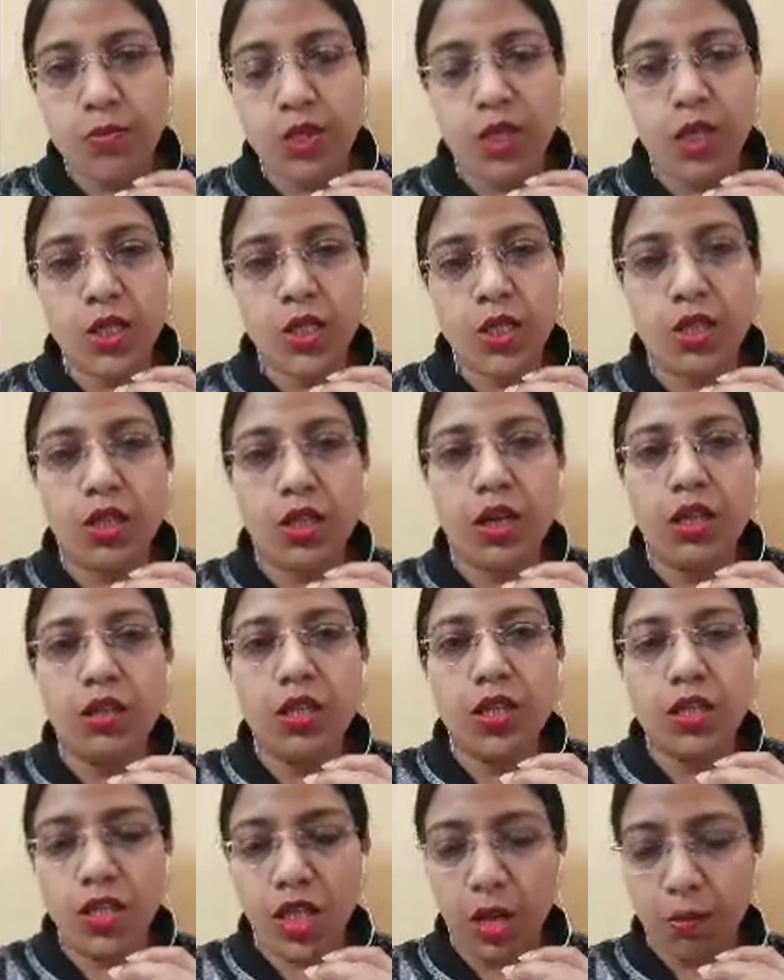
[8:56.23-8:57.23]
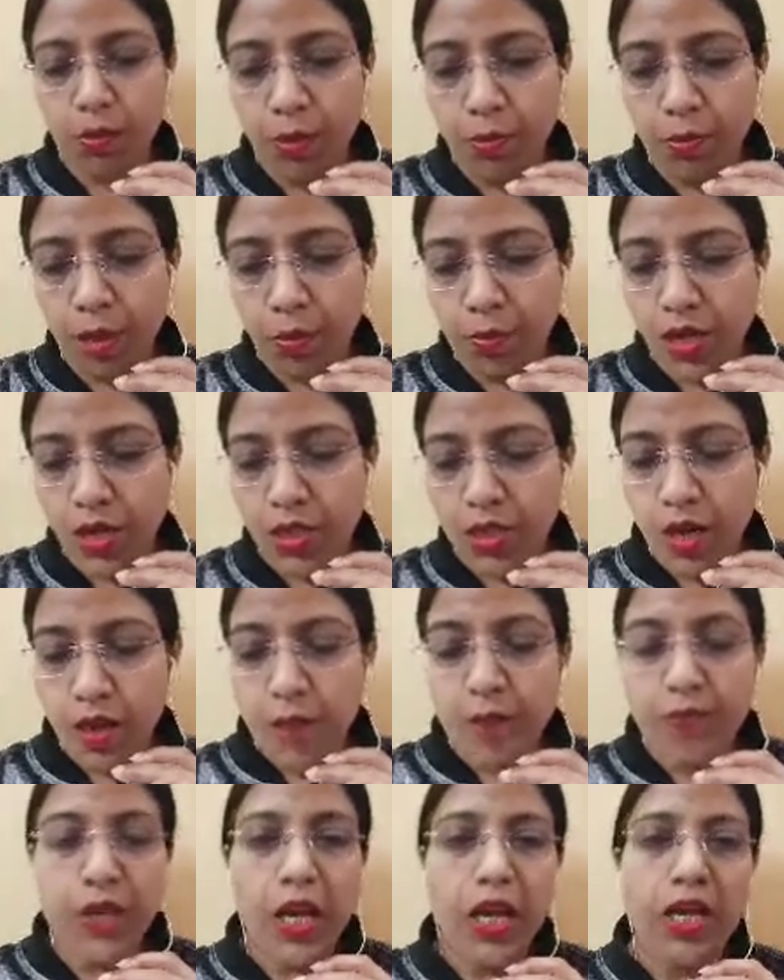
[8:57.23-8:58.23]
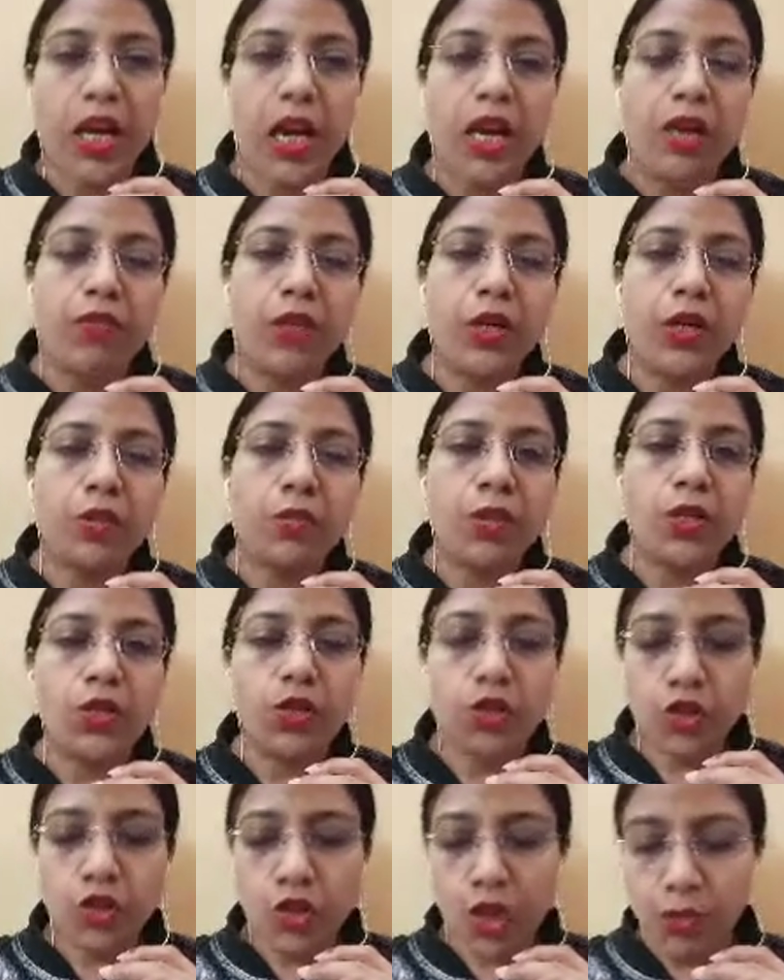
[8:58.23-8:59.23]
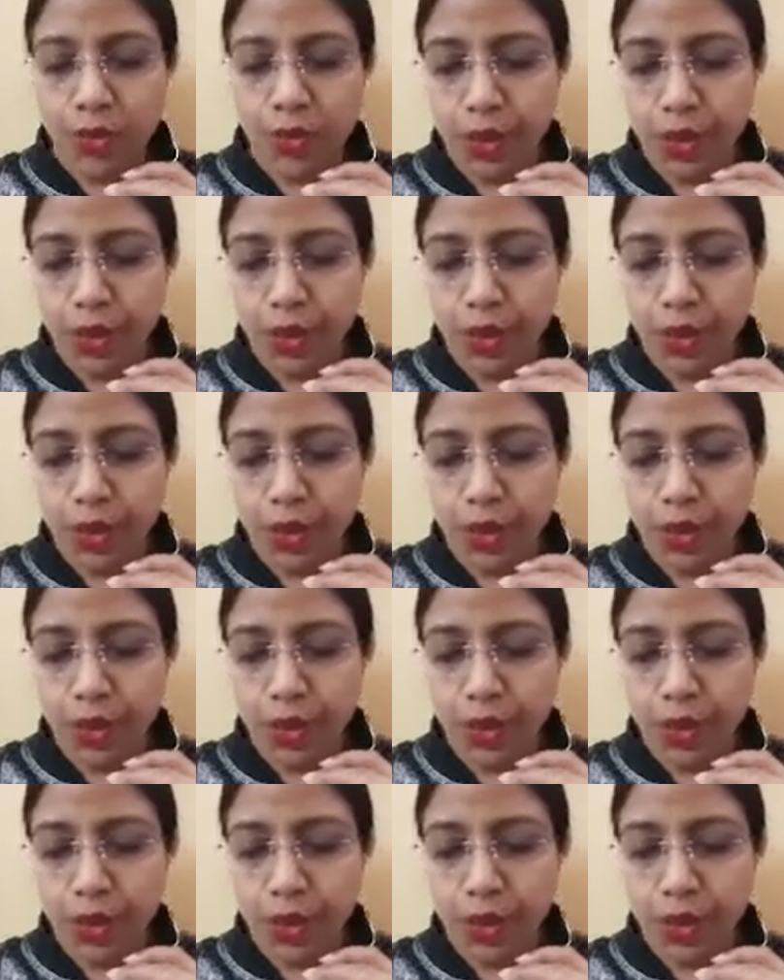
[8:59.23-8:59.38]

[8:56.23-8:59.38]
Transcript: sir, these are my papers, and I have hit Mr. Sharma,